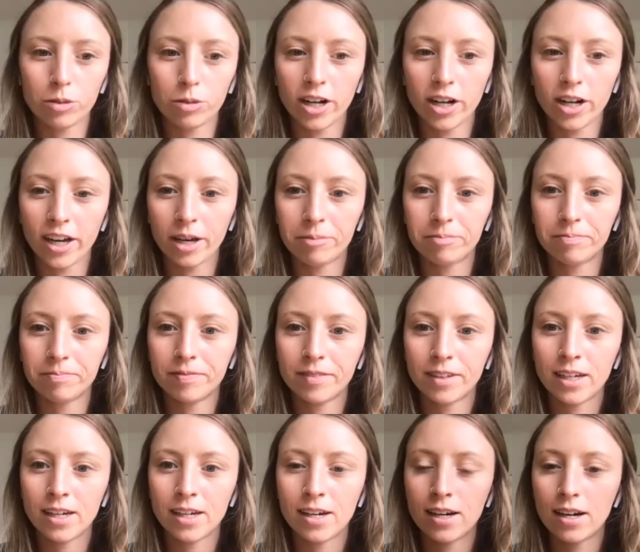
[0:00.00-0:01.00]
Brautigam.
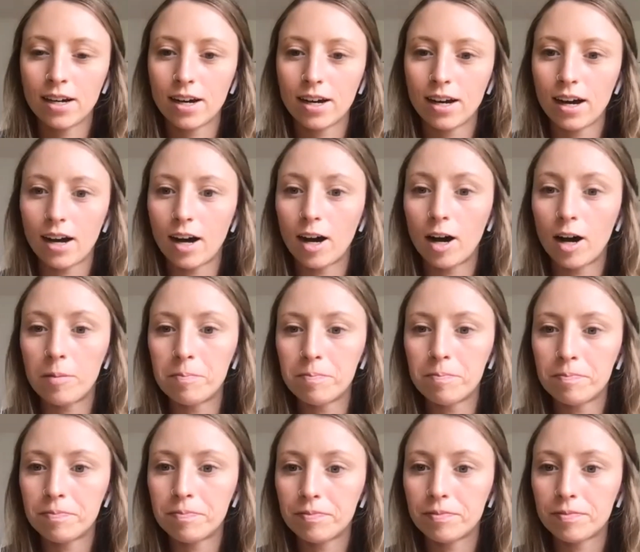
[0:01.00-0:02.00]

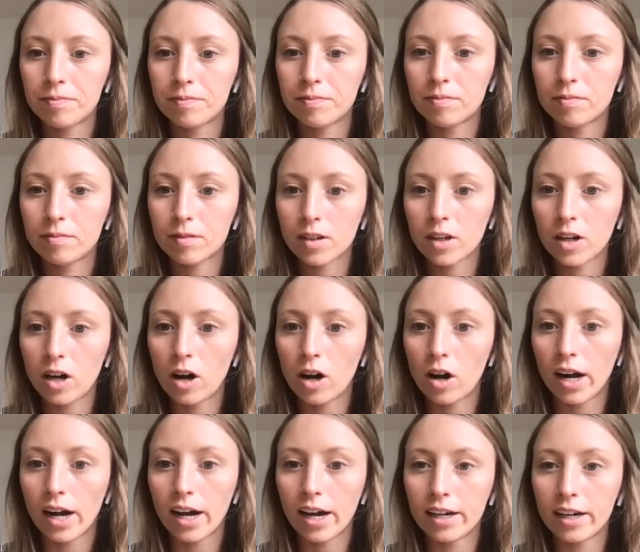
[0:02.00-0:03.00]
All
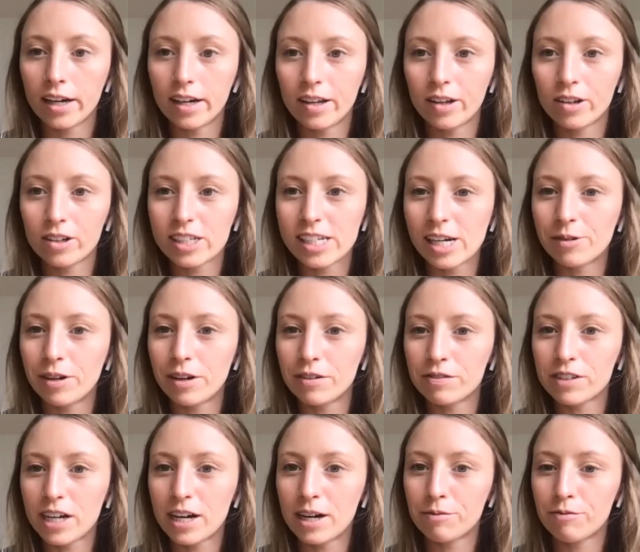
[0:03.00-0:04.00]
right, it looks like we
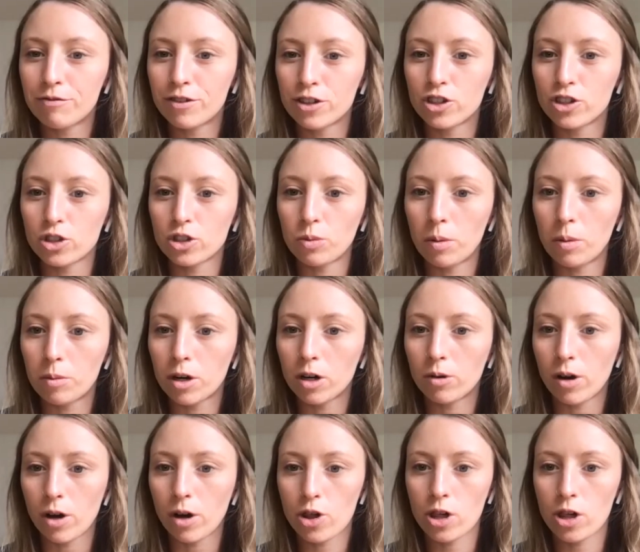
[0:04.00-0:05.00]
have time for just one more
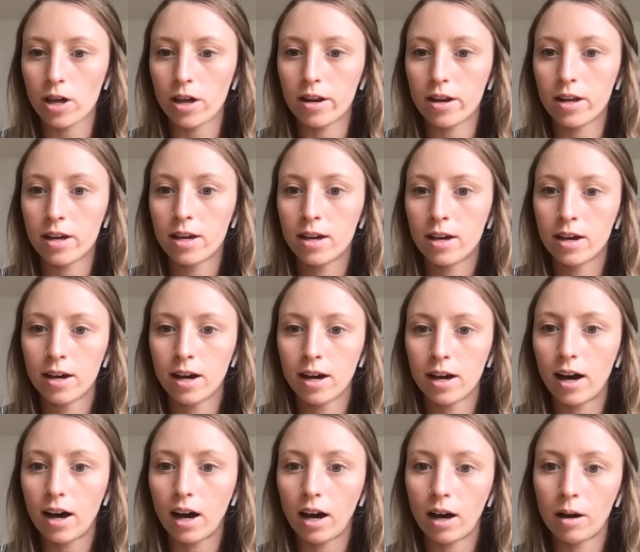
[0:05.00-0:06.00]
question.
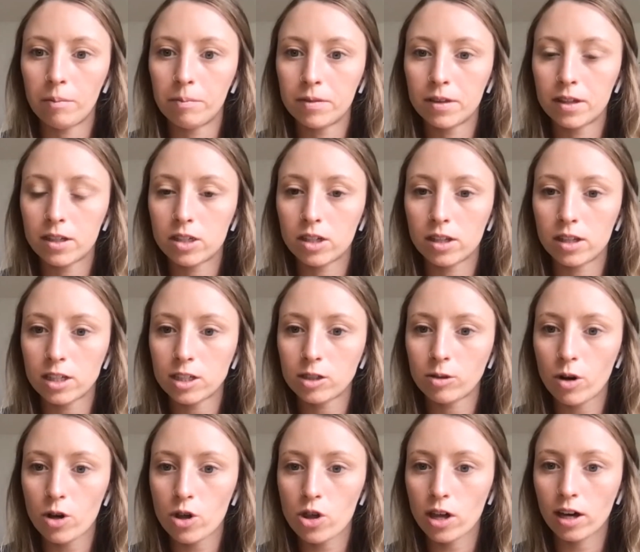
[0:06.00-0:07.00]
So this
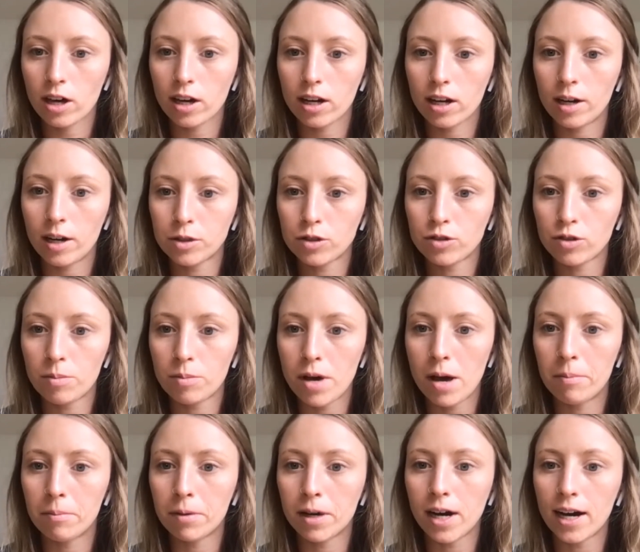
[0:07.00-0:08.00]
question comes from
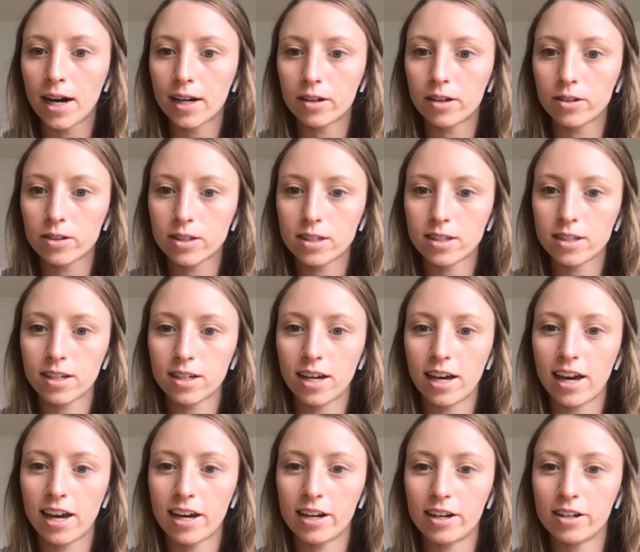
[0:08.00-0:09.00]
M. Giles,
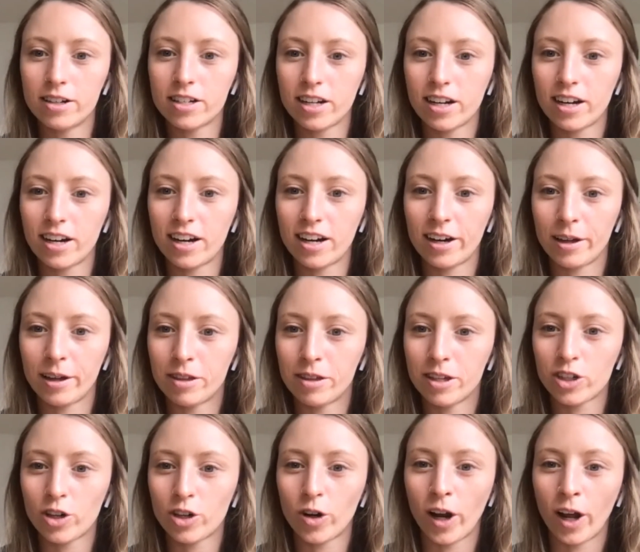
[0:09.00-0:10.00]
and
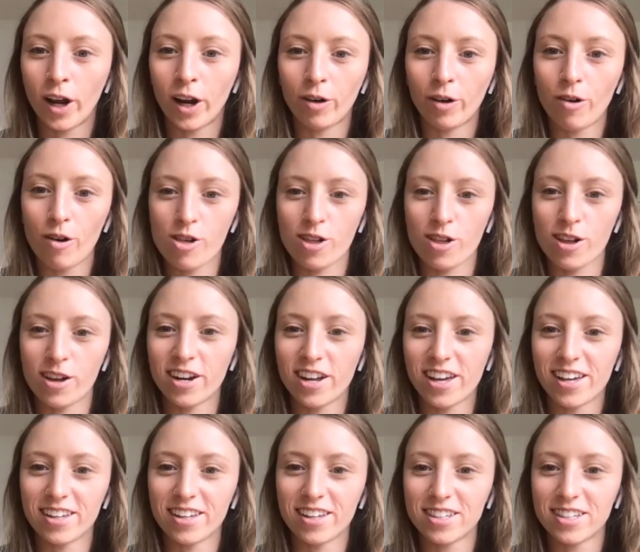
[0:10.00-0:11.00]
this hard-hitting question
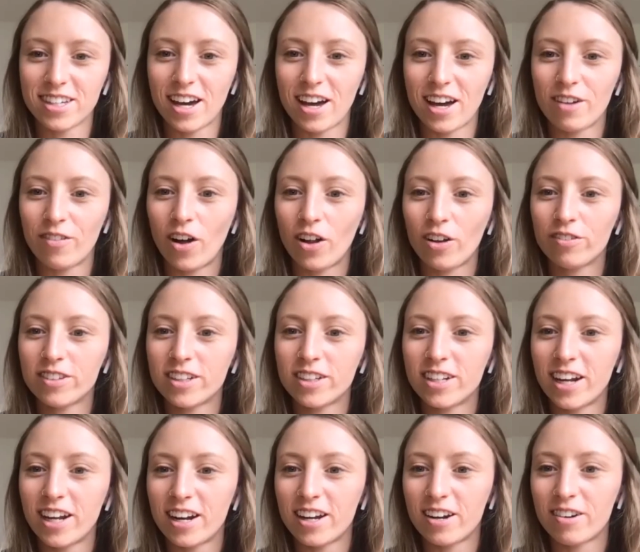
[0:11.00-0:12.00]
is, out of all of the
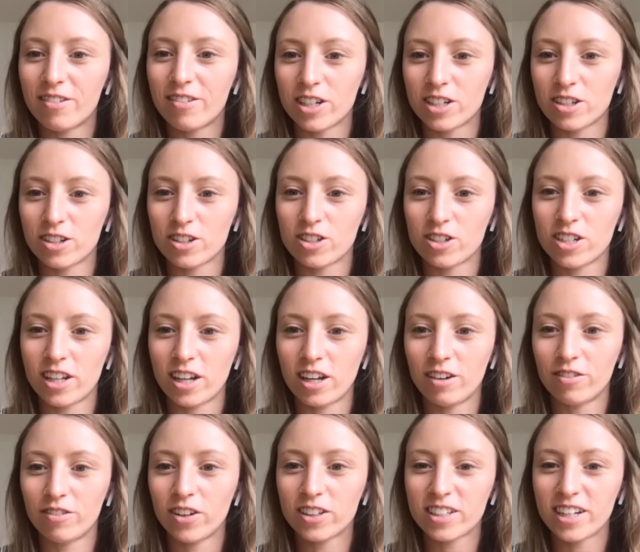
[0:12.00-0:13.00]
data and research that
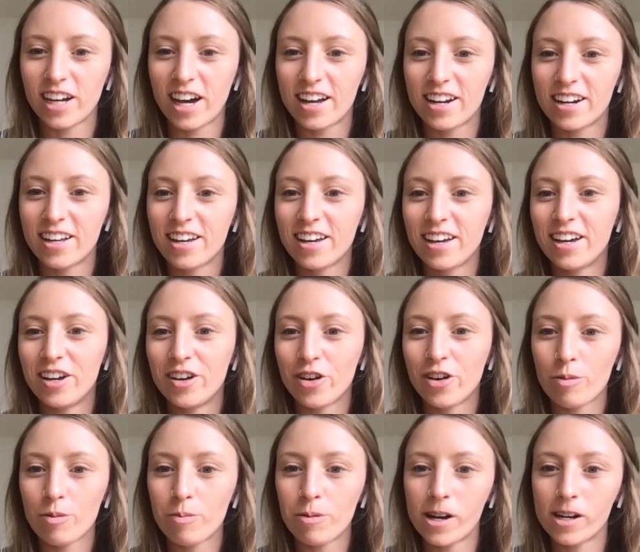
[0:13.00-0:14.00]
you've looked at, in
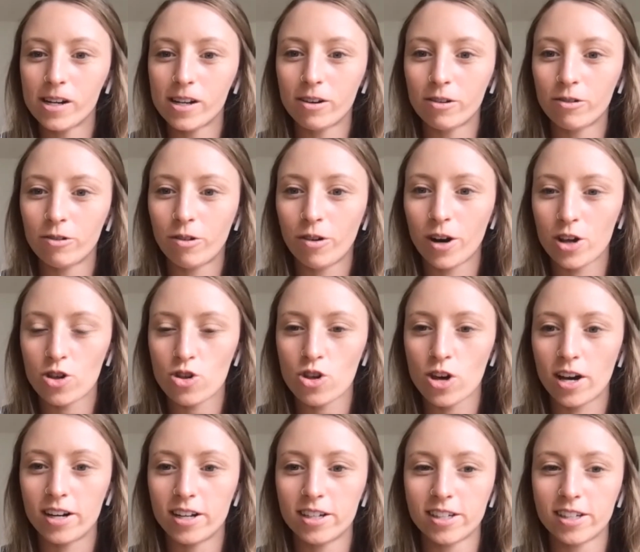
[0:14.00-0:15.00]
your opinion, what is
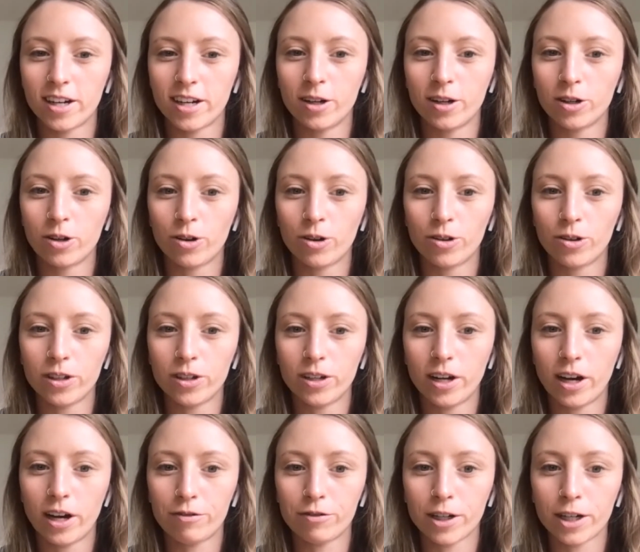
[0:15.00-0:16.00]
China's end goal
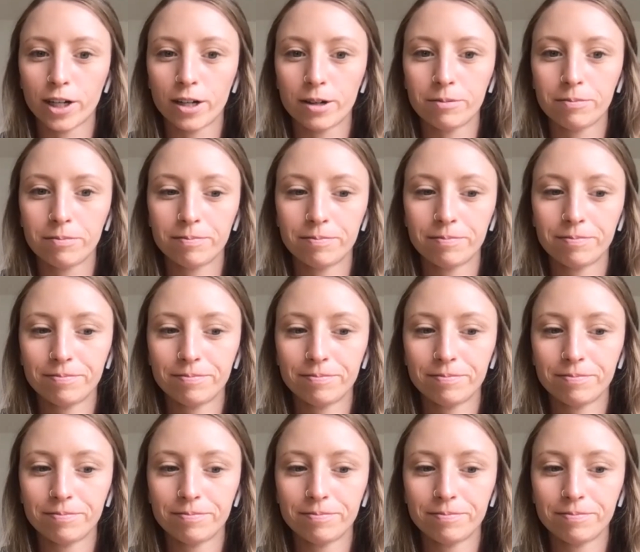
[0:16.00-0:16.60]
in Africa?